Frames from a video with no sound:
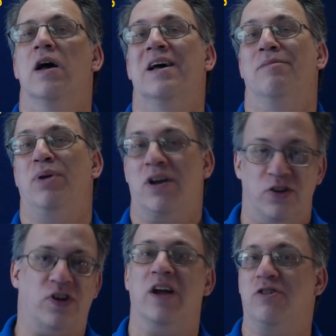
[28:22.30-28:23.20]
because
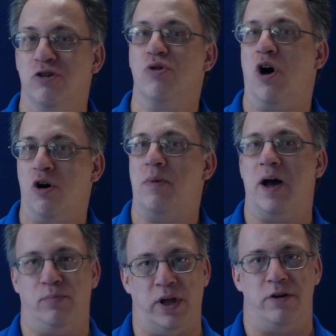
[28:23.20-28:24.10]
I do owe my
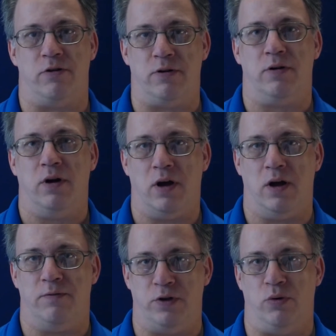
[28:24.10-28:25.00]
Blender
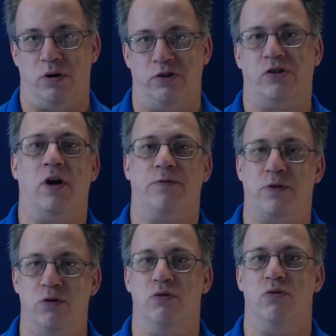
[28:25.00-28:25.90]
viewers a
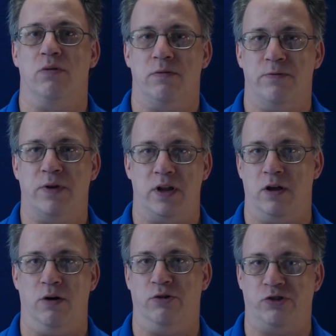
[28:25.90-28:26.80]
few
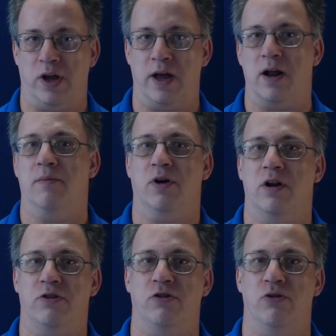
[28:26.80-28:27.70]
videos yet, I'm going to
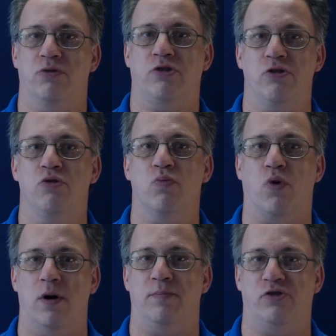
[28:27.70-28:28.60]
do 2
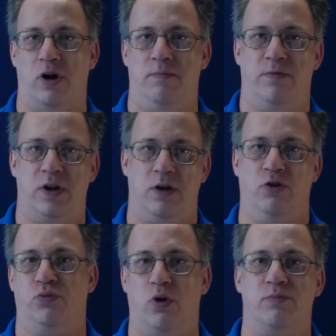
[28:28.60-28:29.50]
Warp Jump videos.
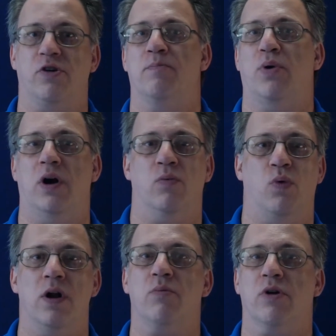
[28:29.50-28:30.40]
Warp Jump Part
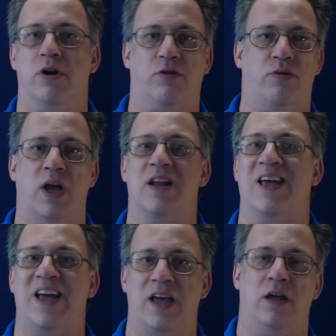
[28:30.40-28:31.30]
1, we're going to create
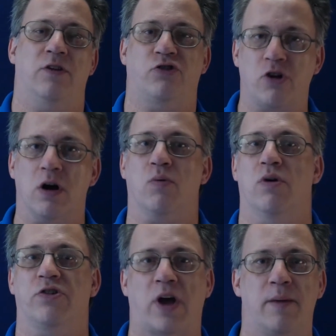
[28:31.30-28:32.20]
a Star
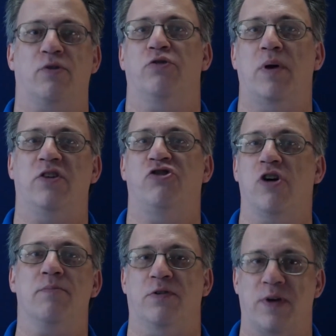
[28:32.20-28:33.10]
Wars hyperspace
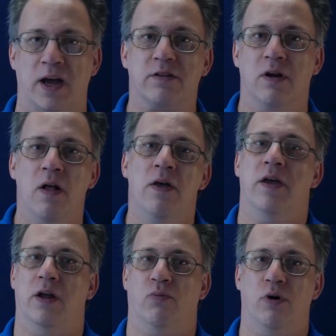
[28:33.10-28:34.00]
jump effect.
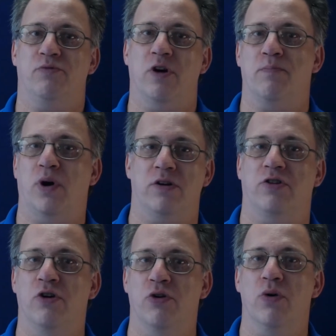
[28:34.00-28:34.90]
And Warp Jump Part
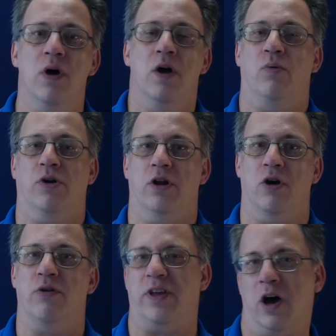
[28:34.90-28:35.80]
2, we're going to go
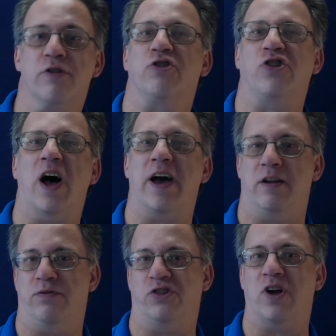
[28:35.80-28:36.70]
to the other side of
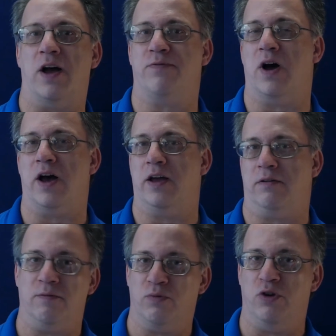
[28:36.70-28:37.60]
the sci-fi
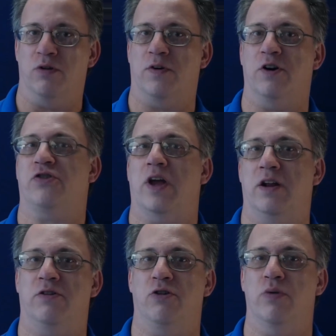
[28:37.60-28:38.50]
universe
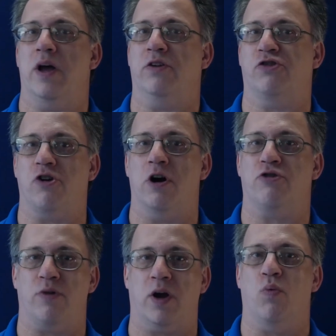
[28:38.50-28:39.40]
and do a Star
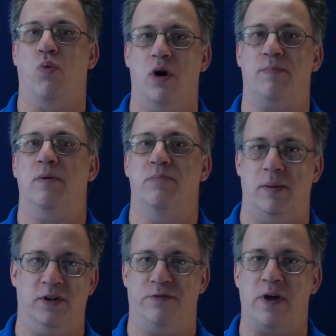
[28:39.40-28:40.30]
Trek warp
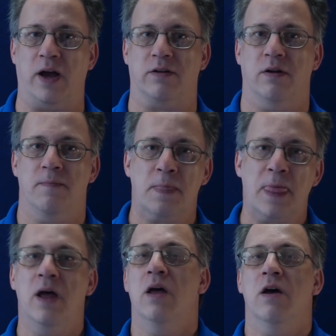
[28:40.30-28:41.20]
bubble effect.
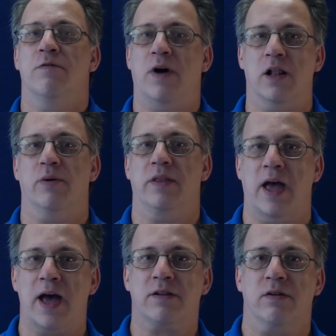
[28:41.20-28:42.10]
Following that,